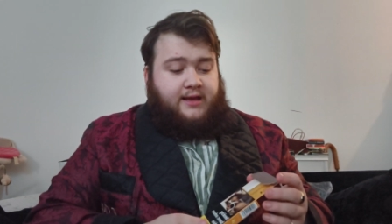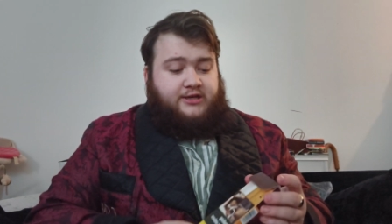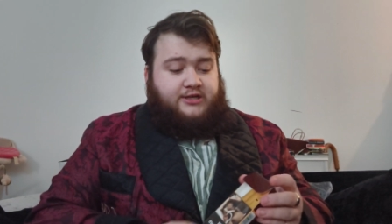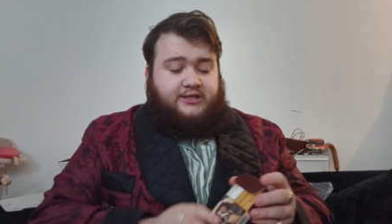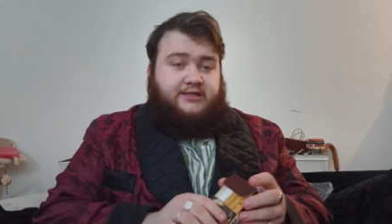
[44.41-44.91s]

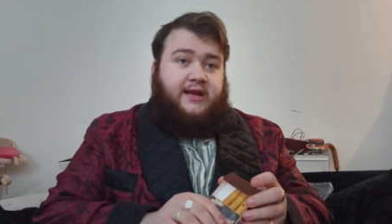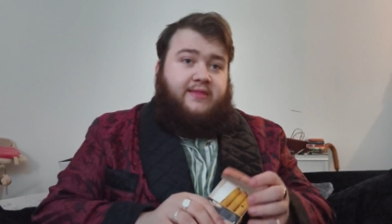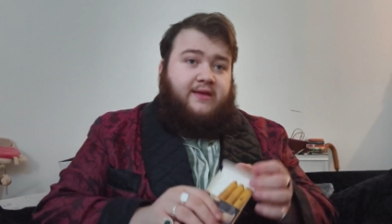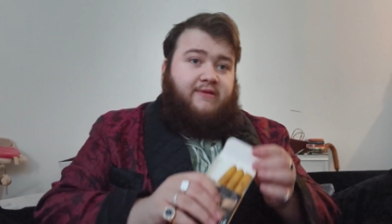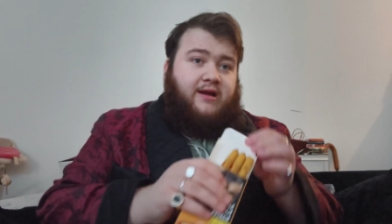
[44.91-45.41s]
As you can
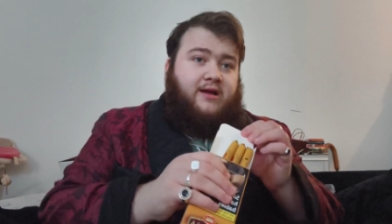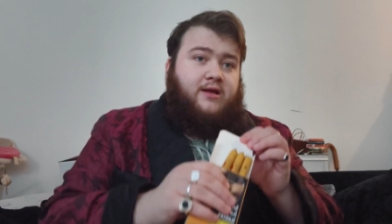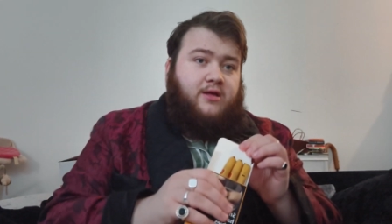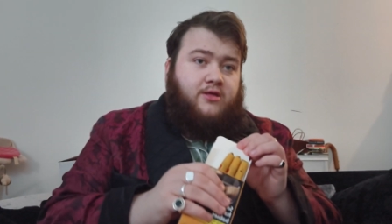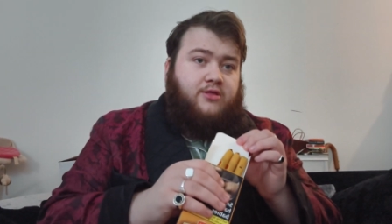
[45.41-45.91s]
see, there are
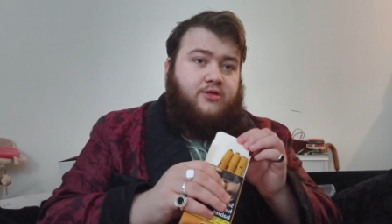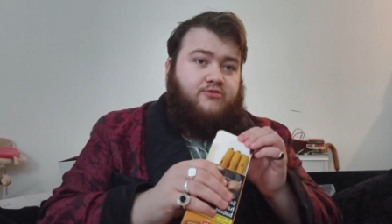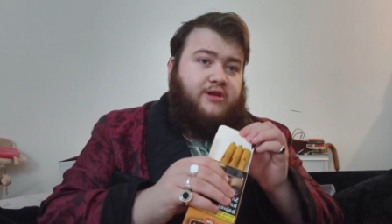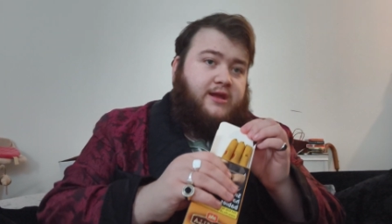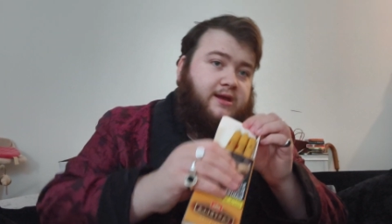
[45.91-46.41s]

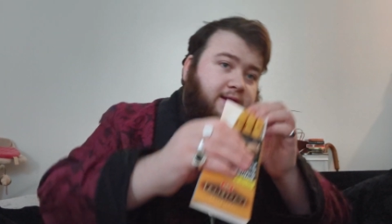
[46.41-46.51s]
three.